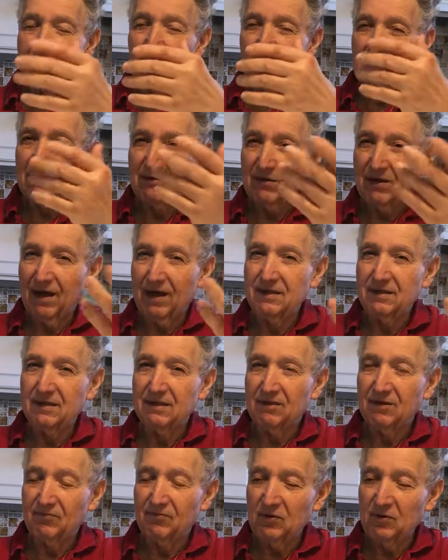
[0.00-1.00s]
we tried
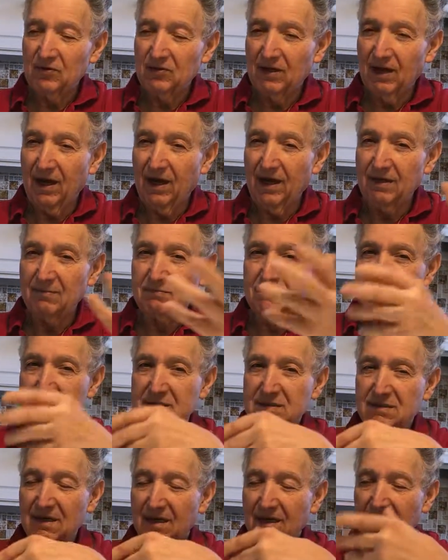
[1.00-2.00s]
it a few
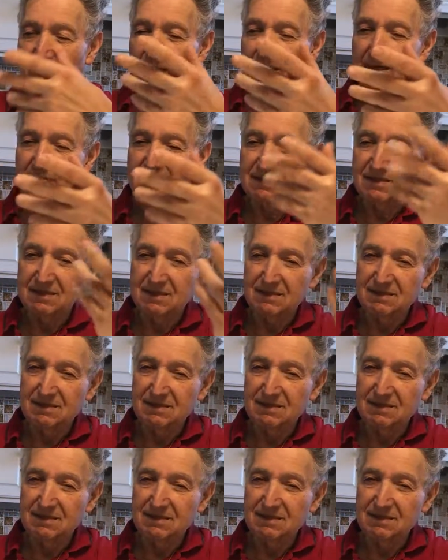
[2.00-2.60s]
times, the grades,